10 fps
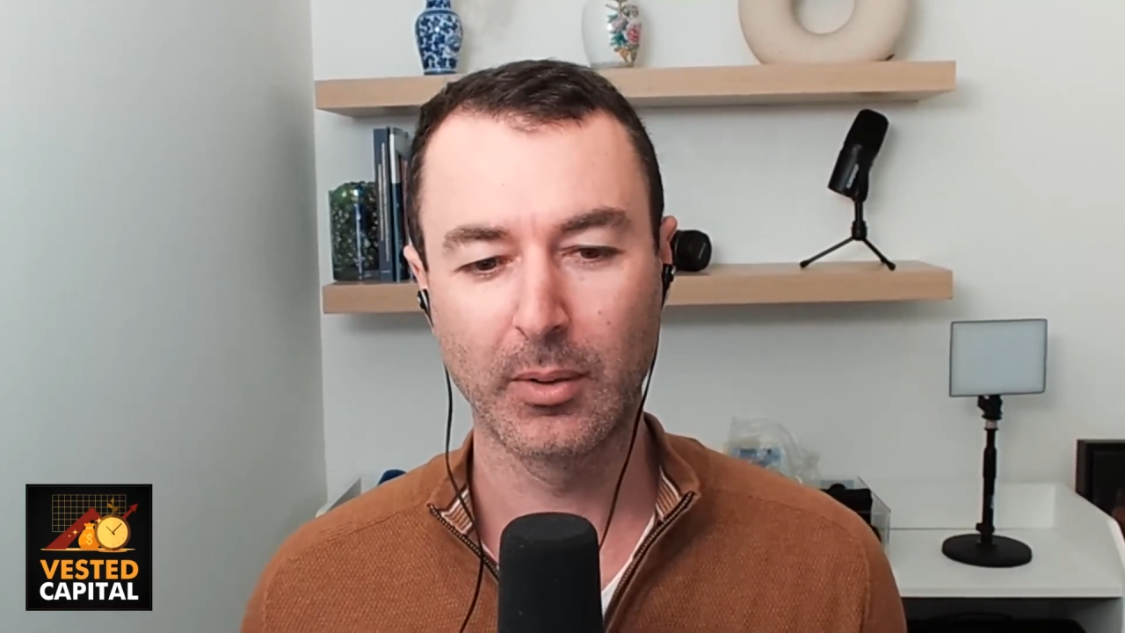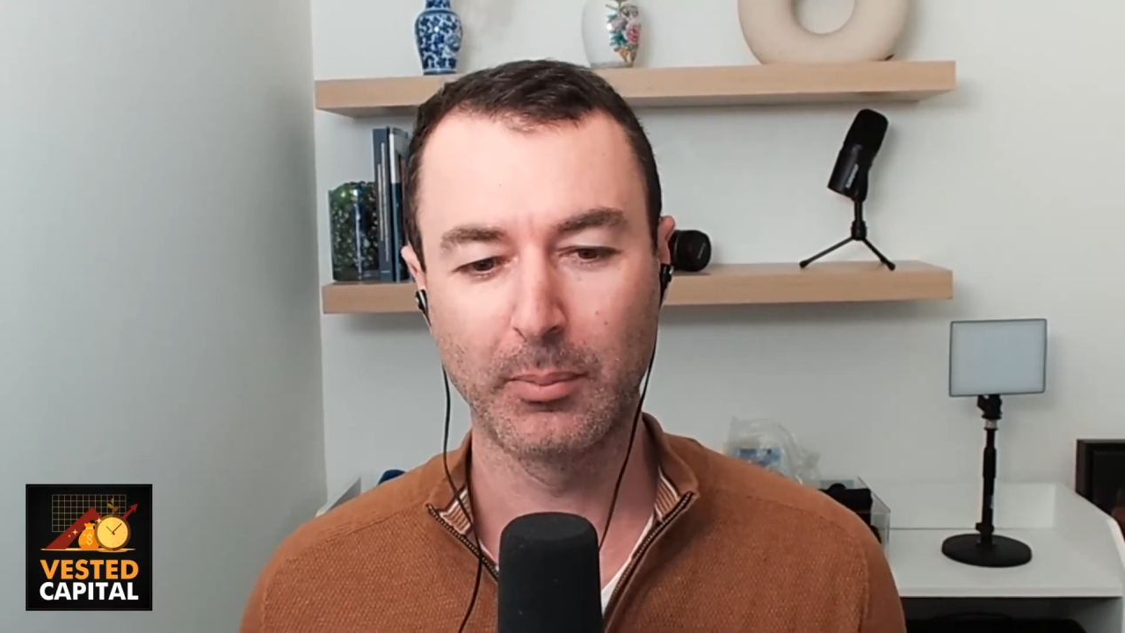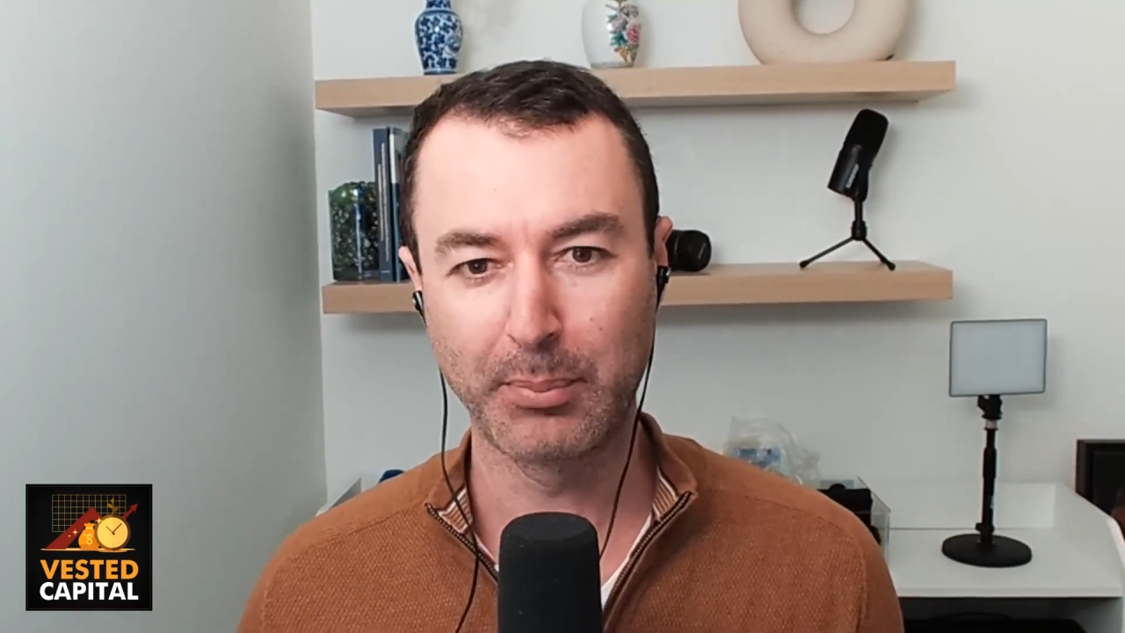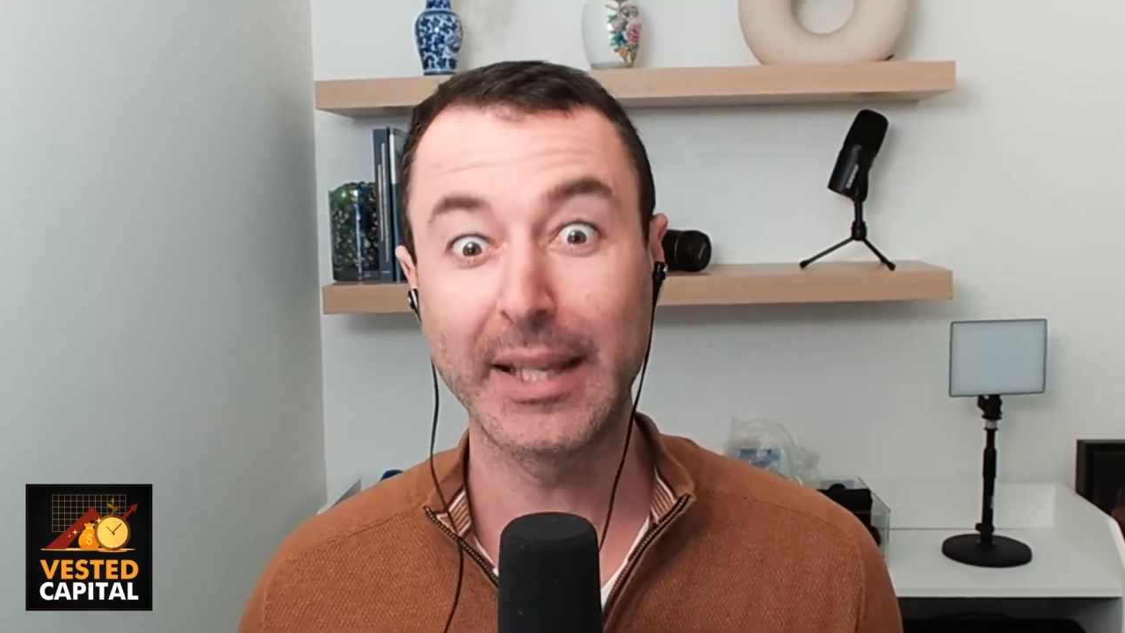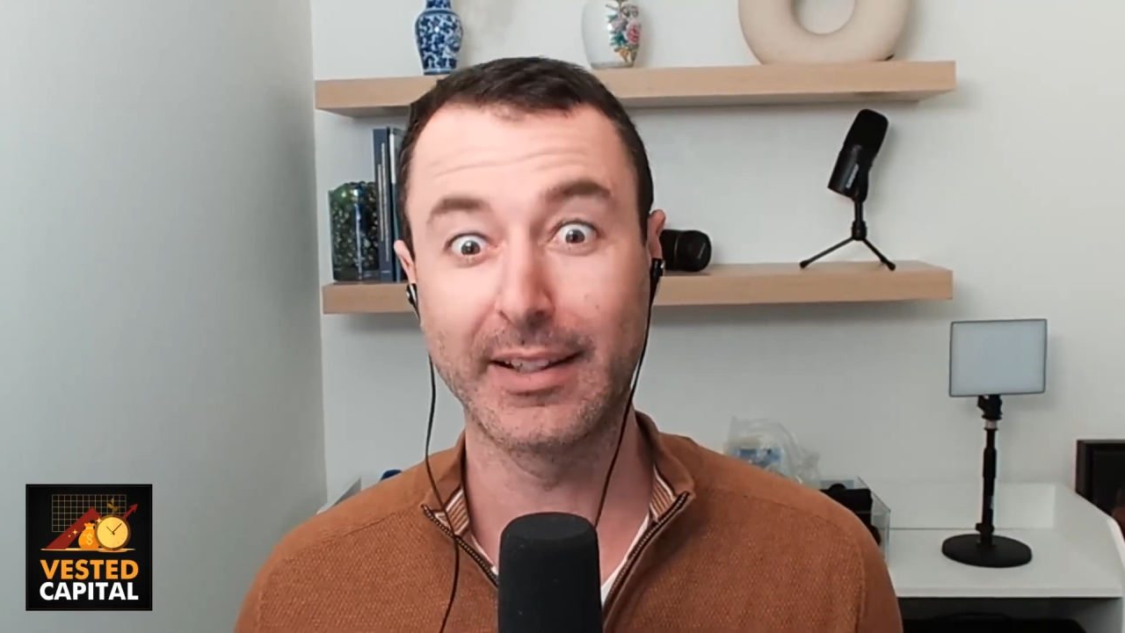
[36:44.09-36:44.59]

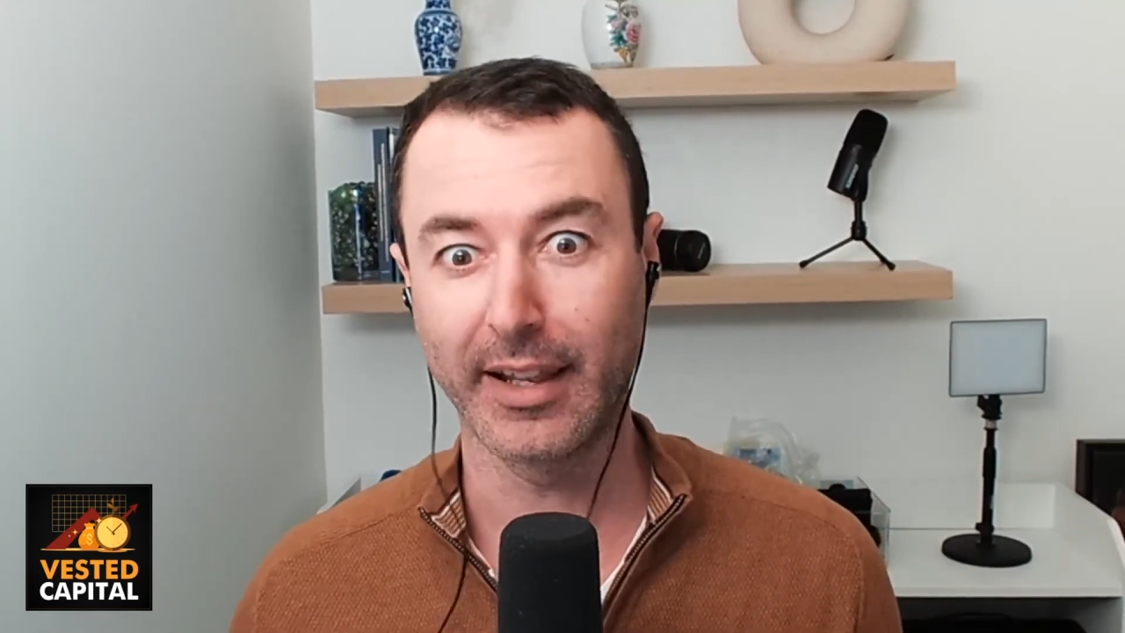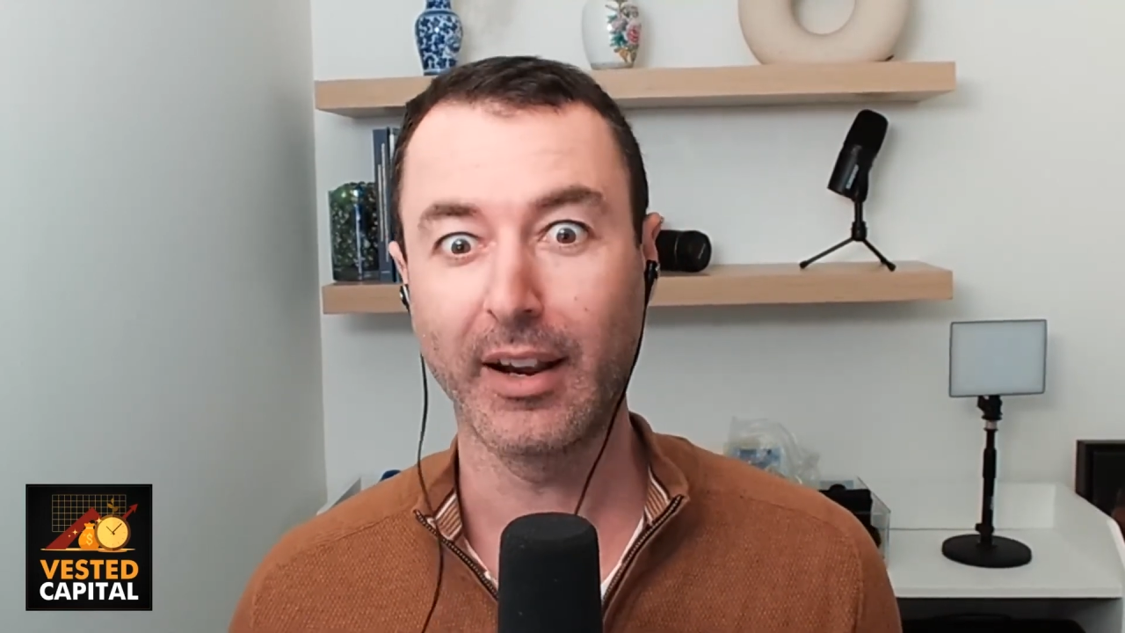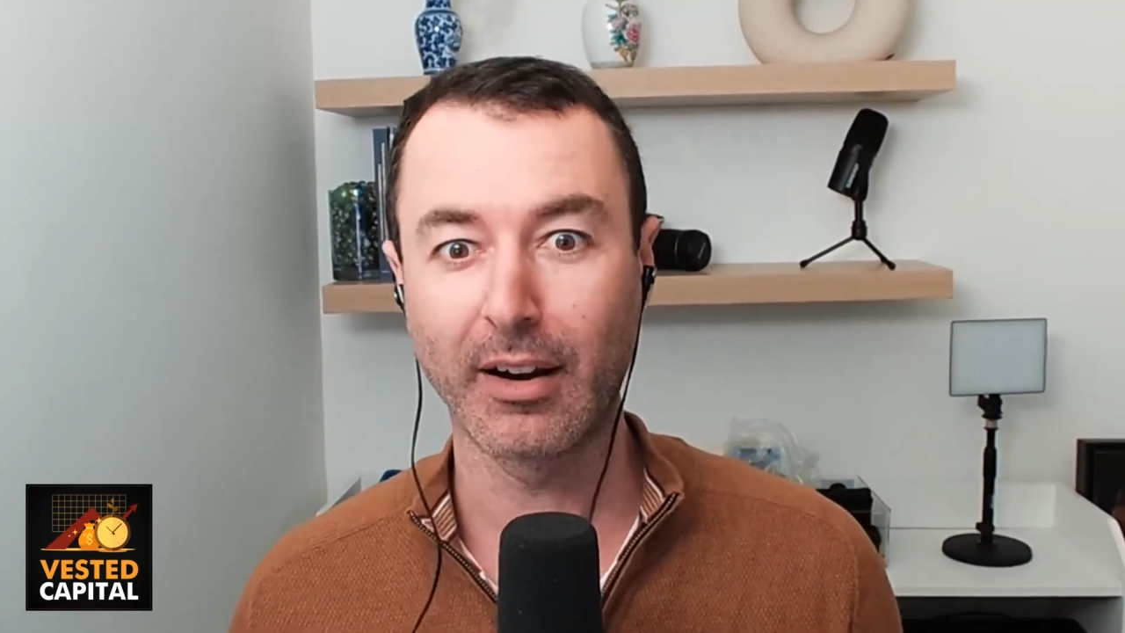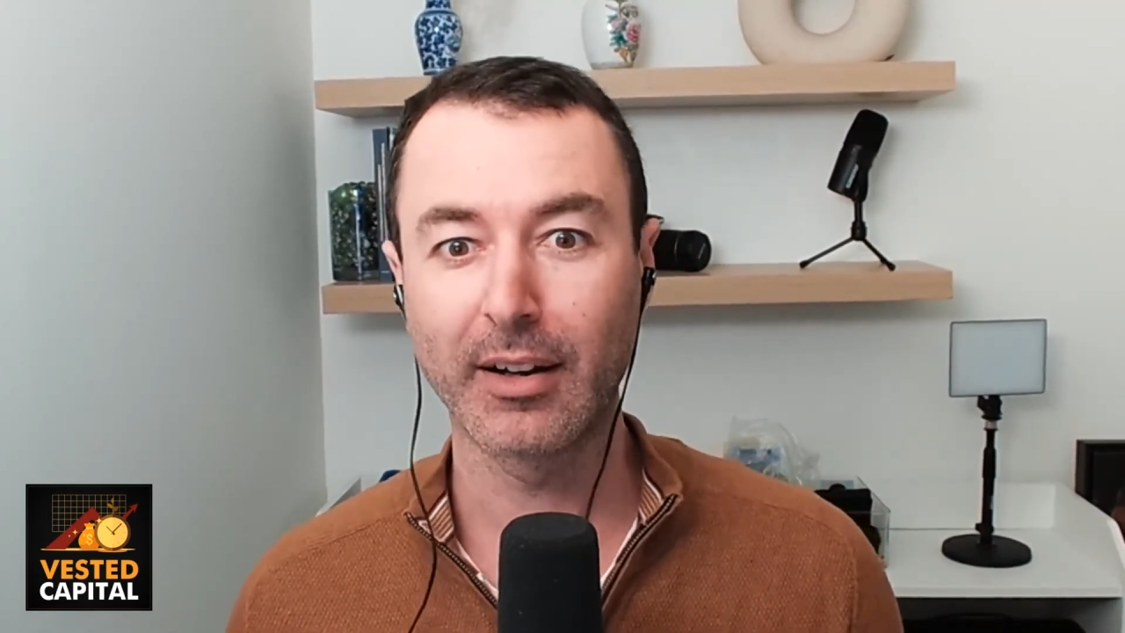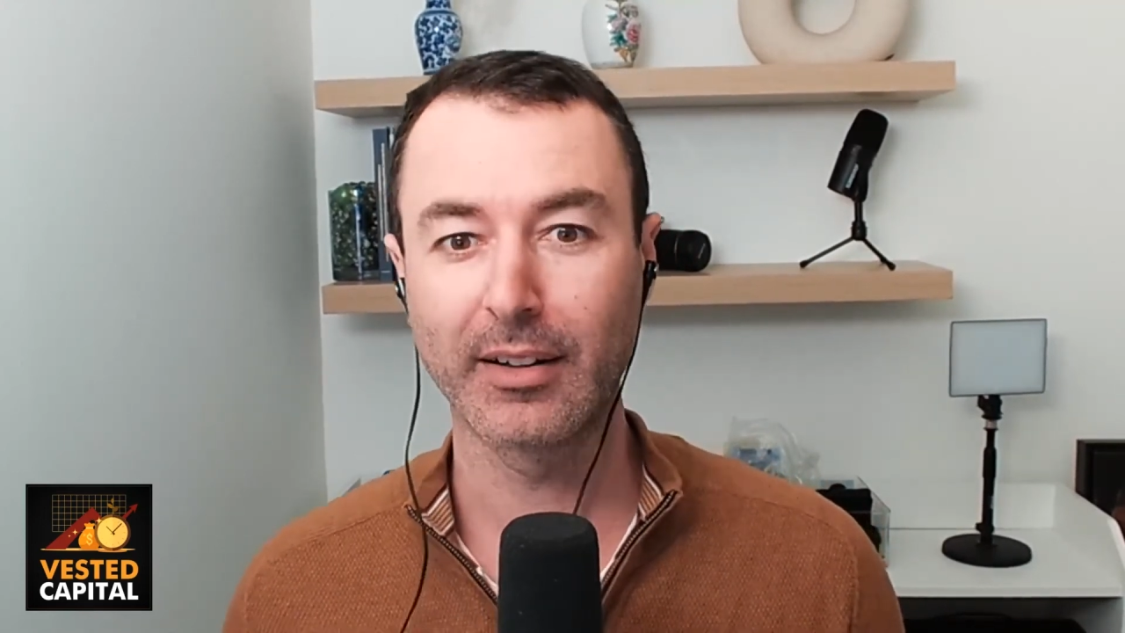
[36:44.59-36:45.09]
big they
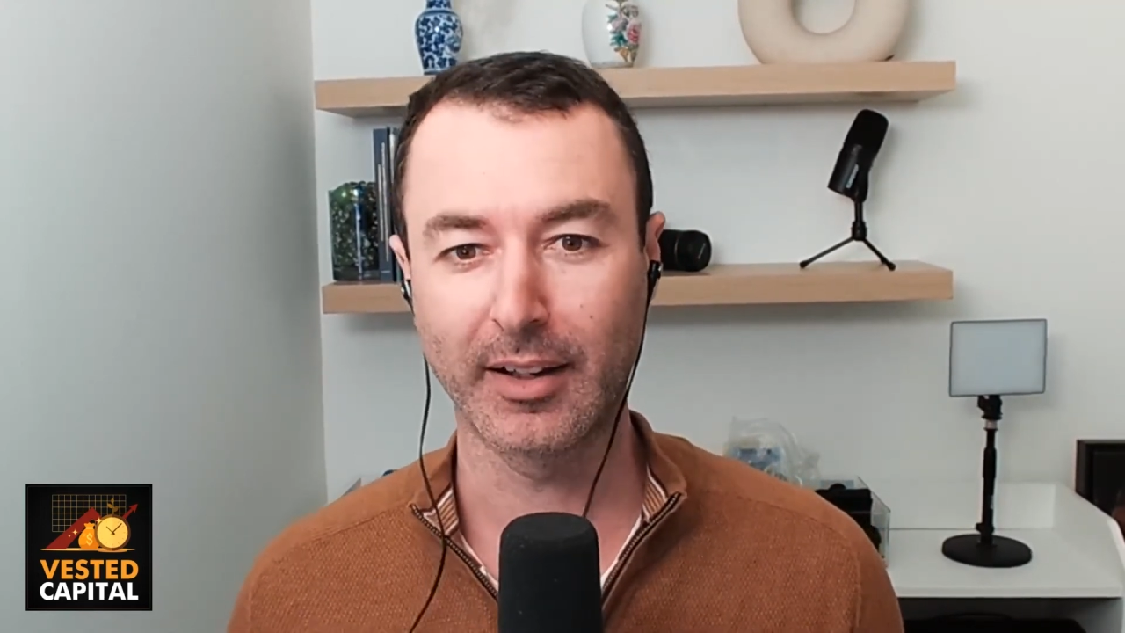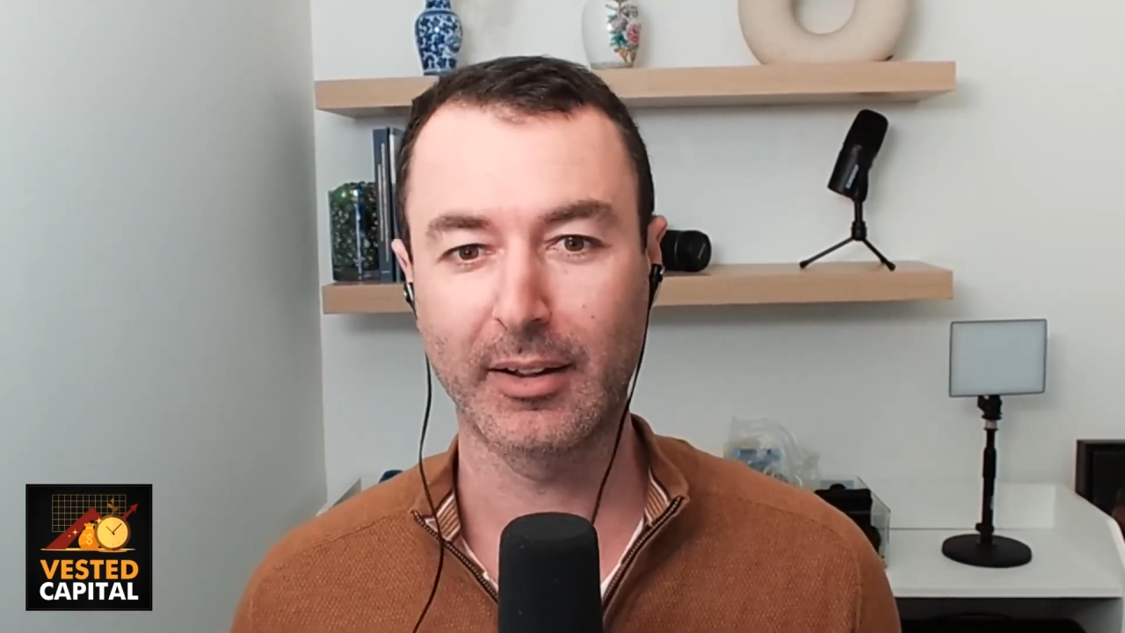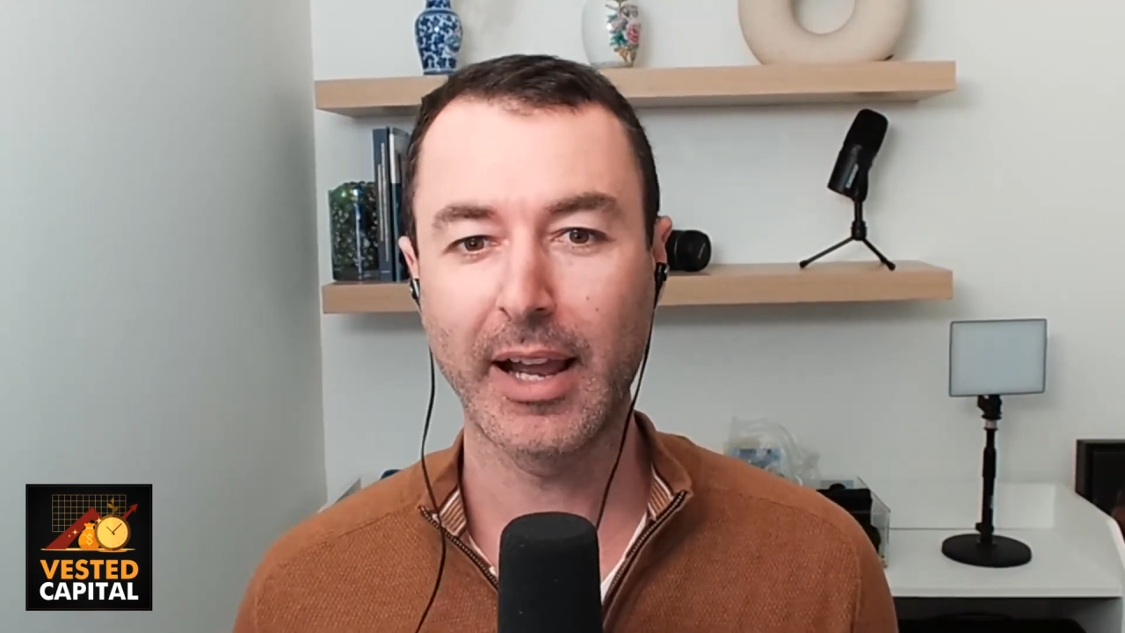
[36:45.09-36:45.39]
are, like